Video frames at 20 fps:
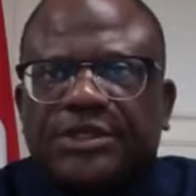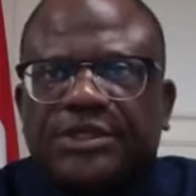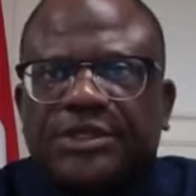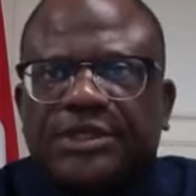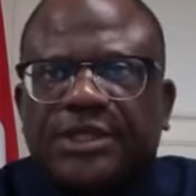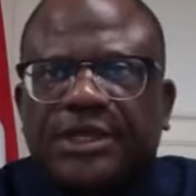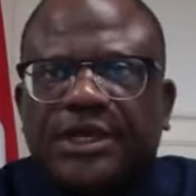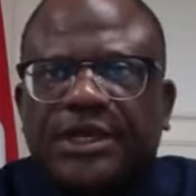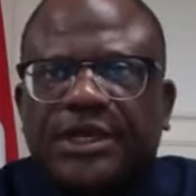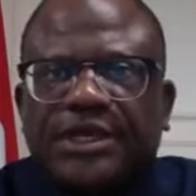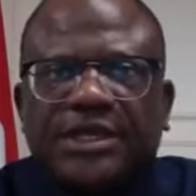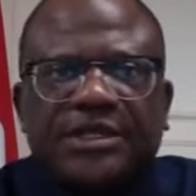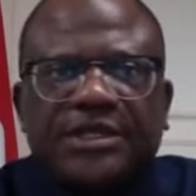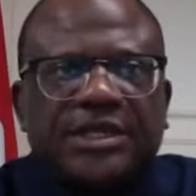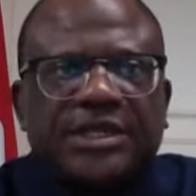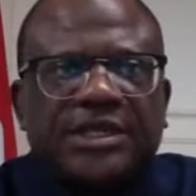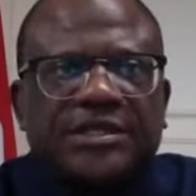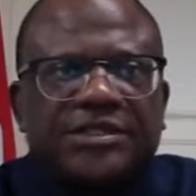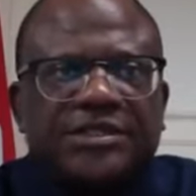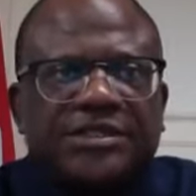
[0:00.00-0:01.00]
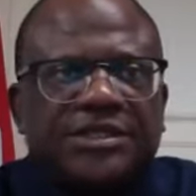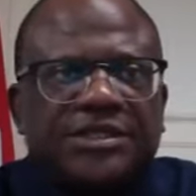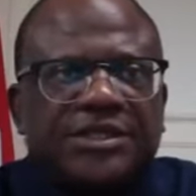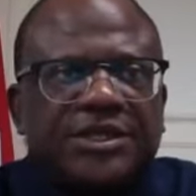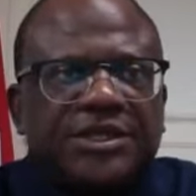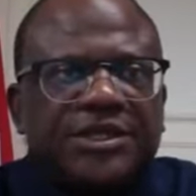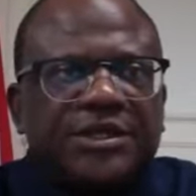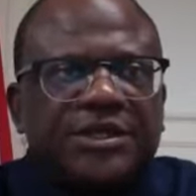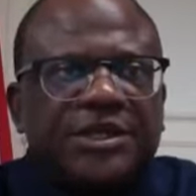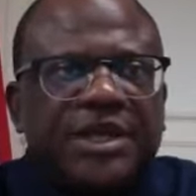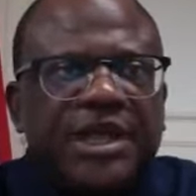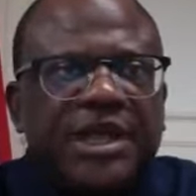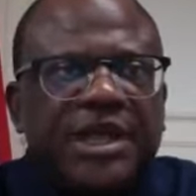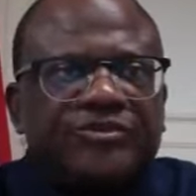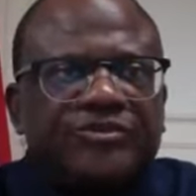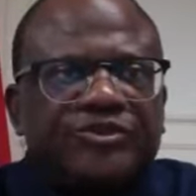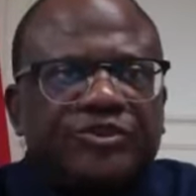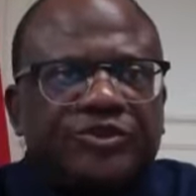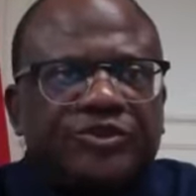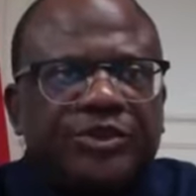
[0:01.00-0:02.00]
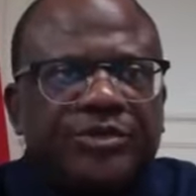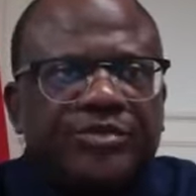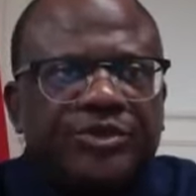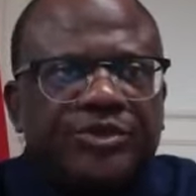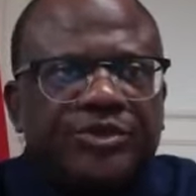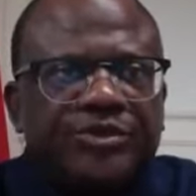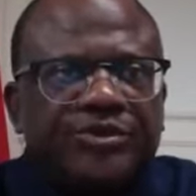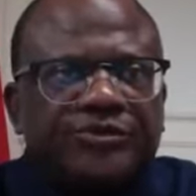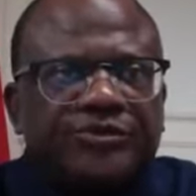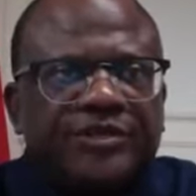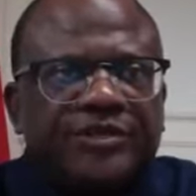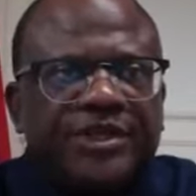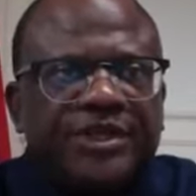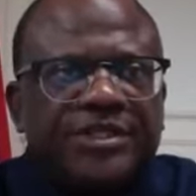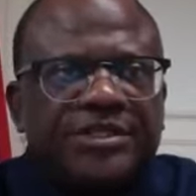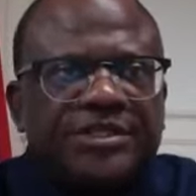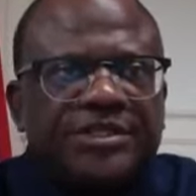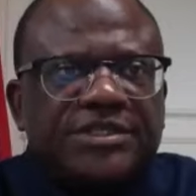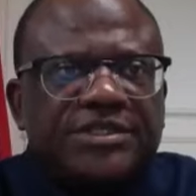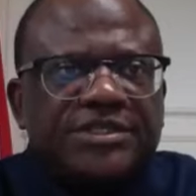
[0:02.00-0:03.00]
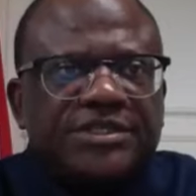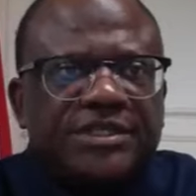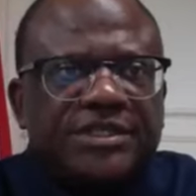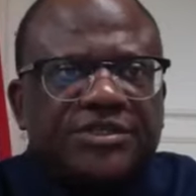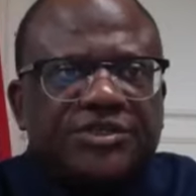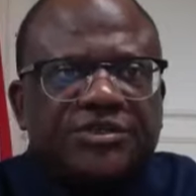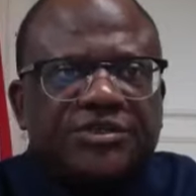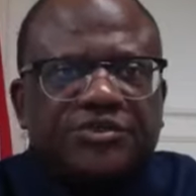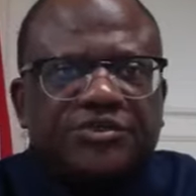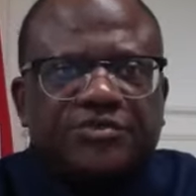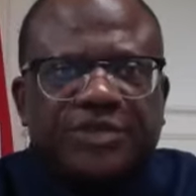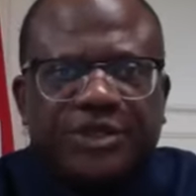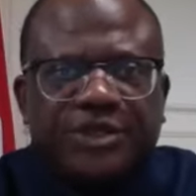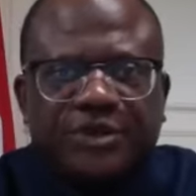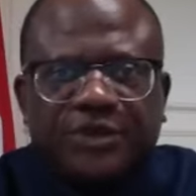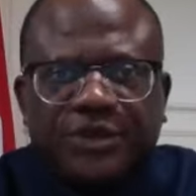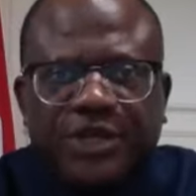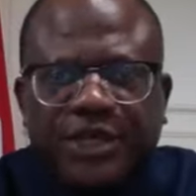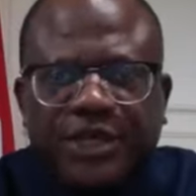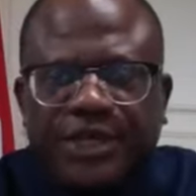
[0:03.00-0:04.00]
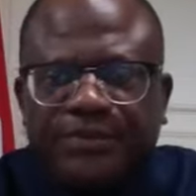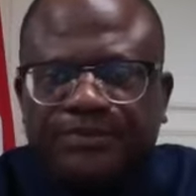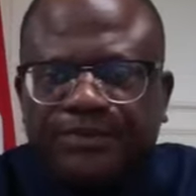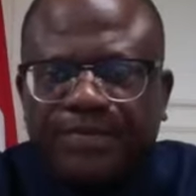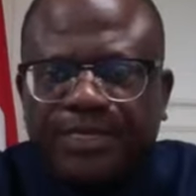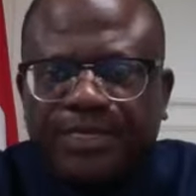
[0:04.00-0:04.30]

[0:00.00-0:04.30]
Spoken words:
I see here, I have to remove this, excuse me, okay.